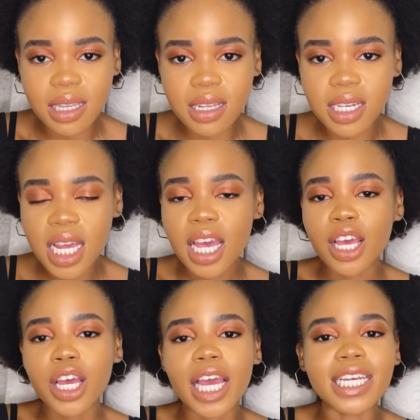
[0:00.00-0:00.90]
it.
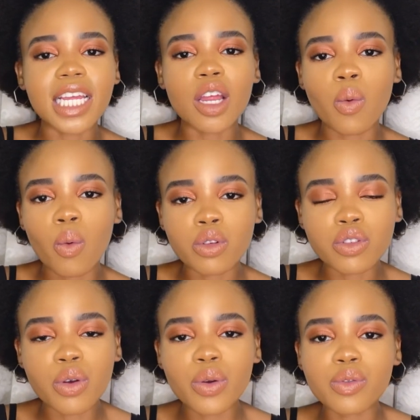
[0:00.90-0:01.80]
It can
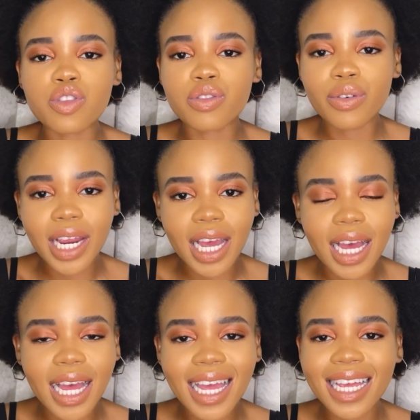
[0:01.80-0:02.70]
also trigger